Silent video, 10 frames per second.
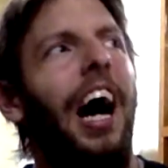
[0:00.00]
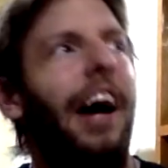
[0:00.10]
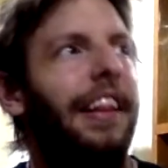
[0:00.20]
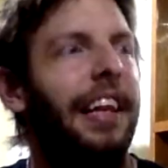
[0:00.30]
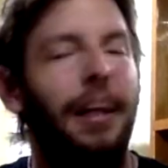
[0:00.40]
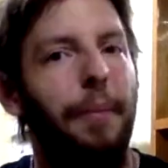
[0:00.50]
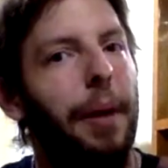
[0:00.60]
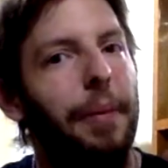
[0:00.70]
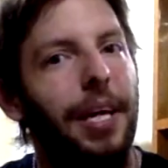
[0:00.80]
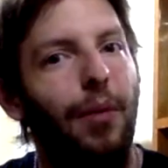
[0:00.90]
I think that
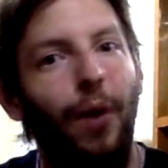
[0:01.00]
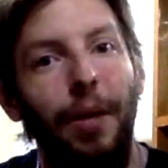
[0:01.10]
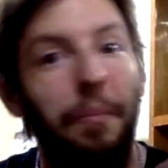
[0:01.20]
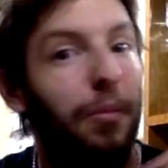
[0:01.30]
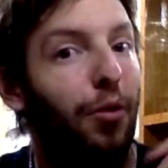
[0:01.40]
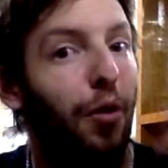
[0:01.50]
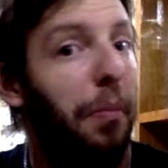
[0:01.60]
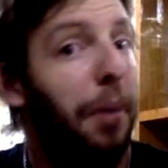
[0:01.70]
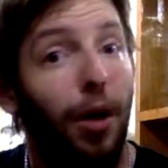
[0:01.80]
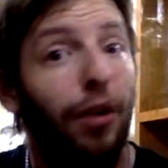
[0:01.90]
maybe he went to
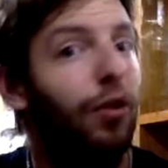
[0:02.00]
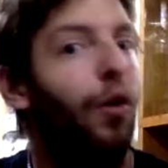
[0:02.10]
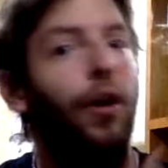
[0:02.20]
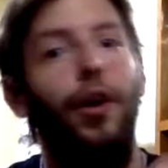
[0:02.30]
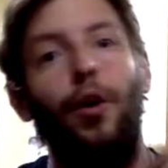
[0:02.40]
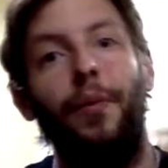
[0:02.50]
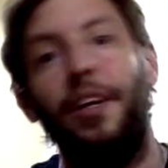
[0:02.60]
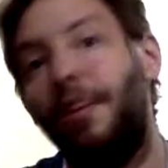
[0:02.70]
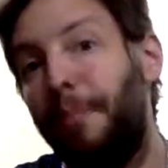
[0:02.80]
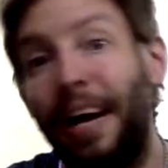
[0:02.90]
purgatory, or he
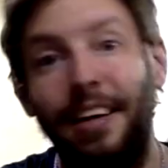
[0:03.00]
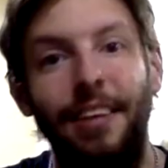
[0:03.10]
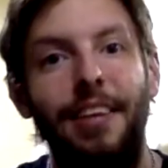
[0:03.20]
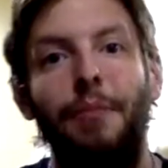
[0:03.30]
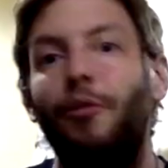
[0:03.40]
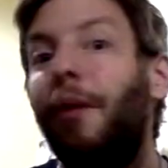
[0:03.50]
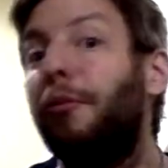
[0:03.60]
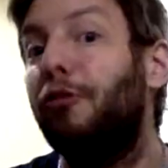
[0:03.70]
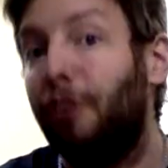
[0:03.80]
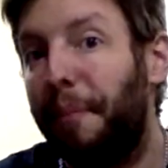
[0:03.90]
went to the back to the demon realm,
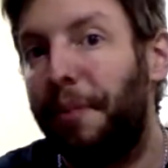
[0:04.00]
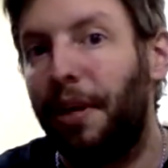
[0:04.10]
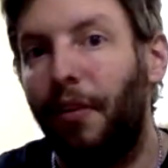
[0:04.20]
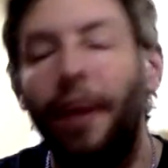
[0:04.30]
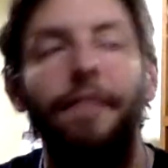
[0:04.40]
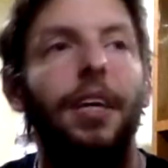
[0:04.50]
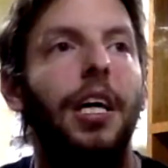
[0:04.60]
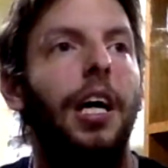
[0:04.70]
or something, right?